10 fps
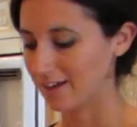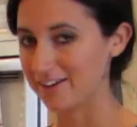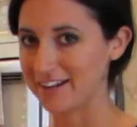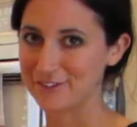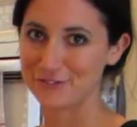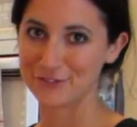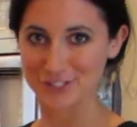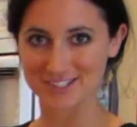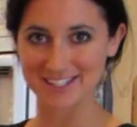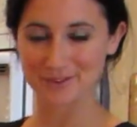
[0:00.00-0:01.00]
Alright, the
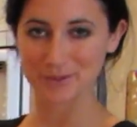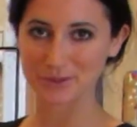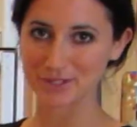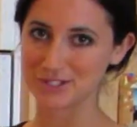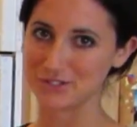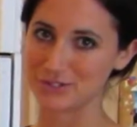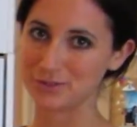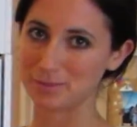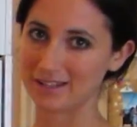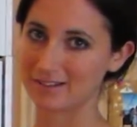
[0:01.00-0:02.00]
first thing we're going to do to
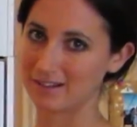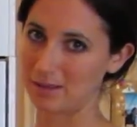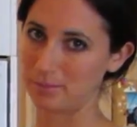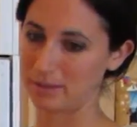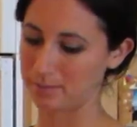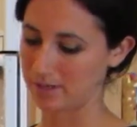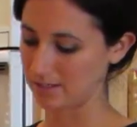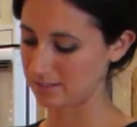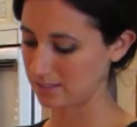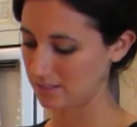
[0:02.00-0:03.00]
make our eggplant
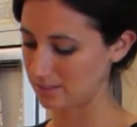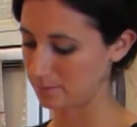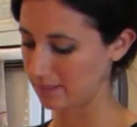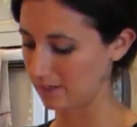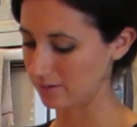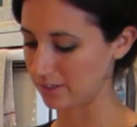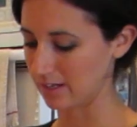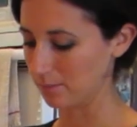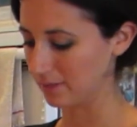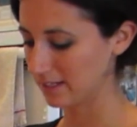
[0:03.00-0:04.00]
pasta is pick out our
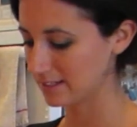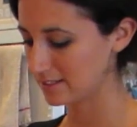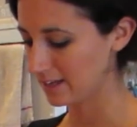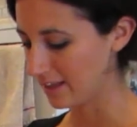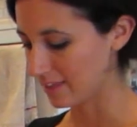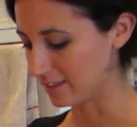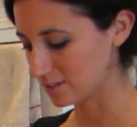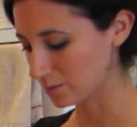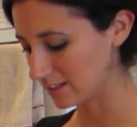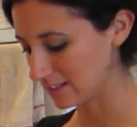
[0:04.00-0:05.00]
eggplant. This
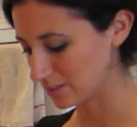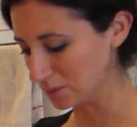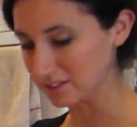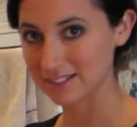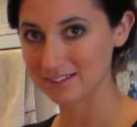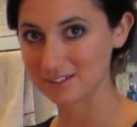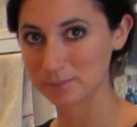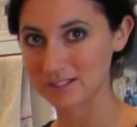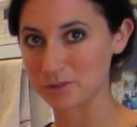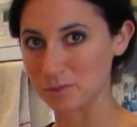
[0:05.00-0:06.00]
one is wilting a little
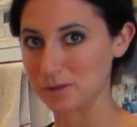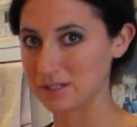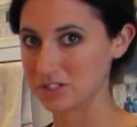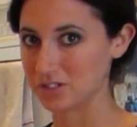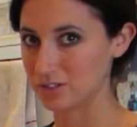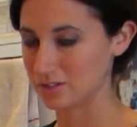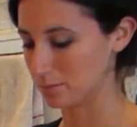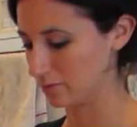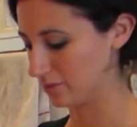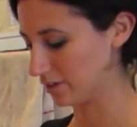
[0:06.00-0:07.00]
bit, so I want to make sure and use it
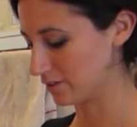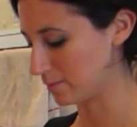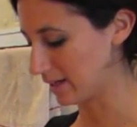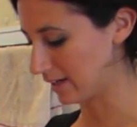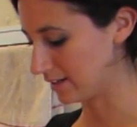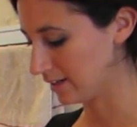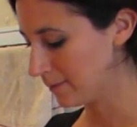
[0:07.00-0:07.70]
before it goes bad.